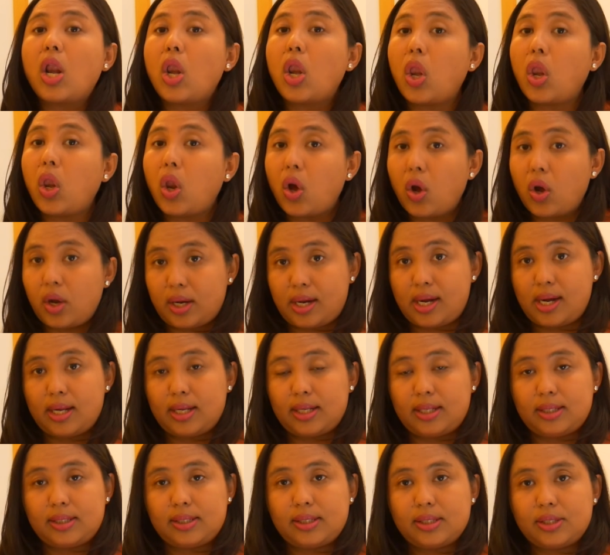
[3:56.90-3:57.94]

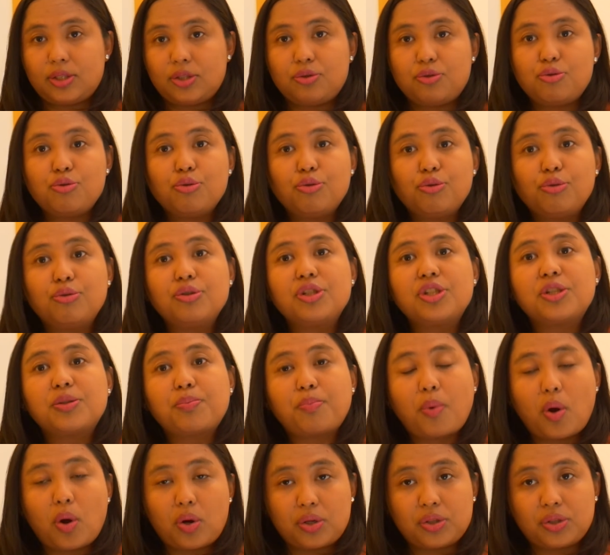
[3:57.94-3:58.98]
locals to
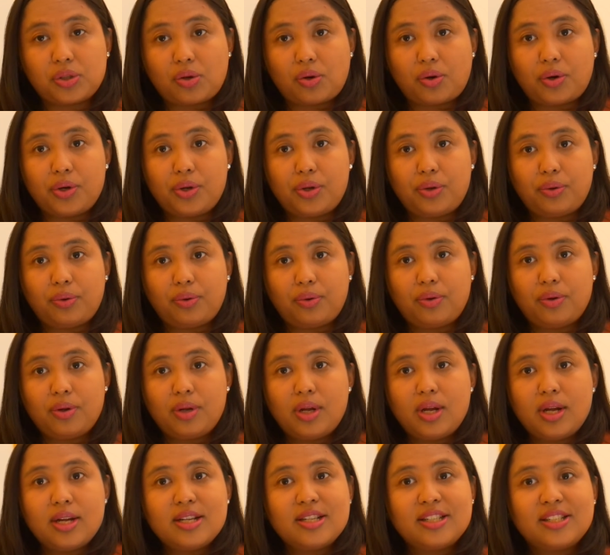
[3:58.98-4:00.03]
sponsor you.
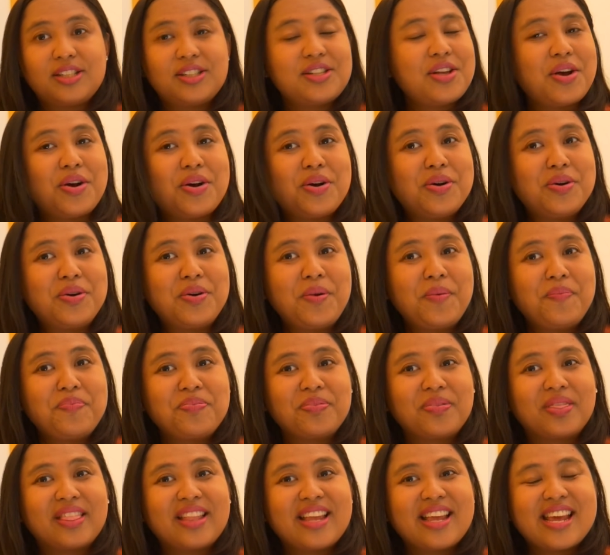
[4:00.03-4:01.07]
So
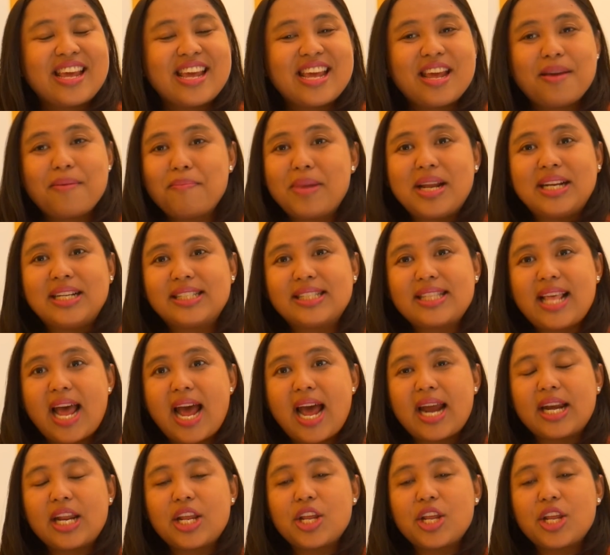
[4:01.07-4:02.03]
it means that